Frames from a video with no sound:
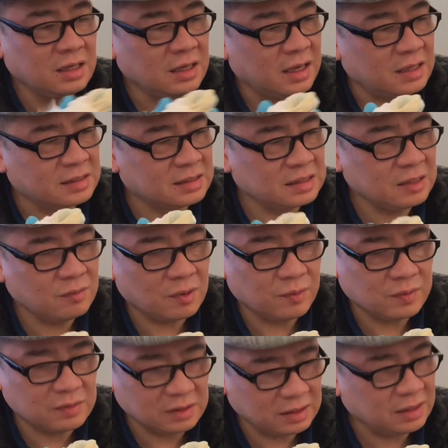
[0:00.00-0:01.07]
and see
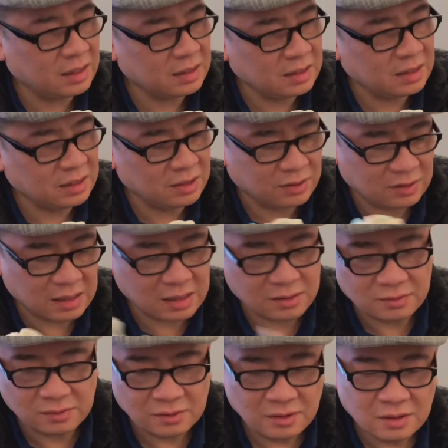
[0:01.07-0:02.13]
and then I'll